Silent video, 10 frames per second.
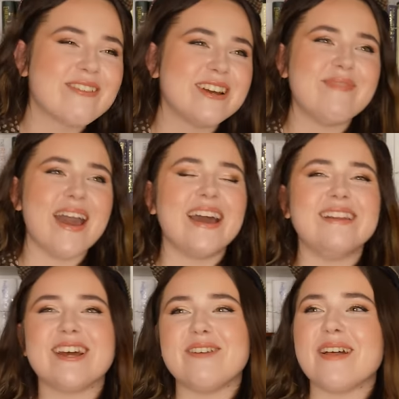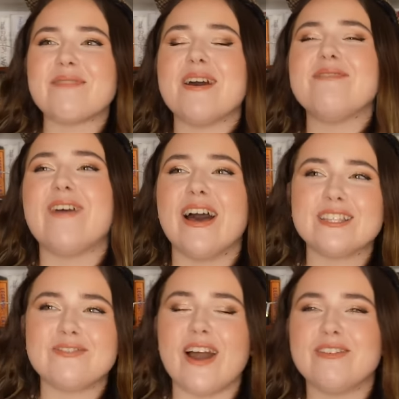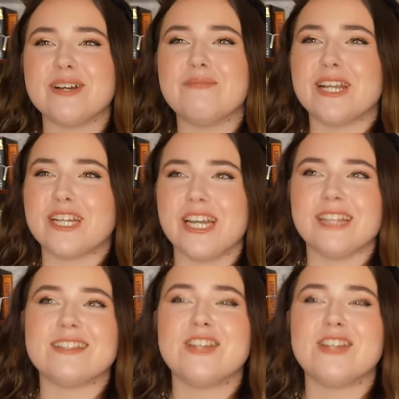We may end up like my first five star predictions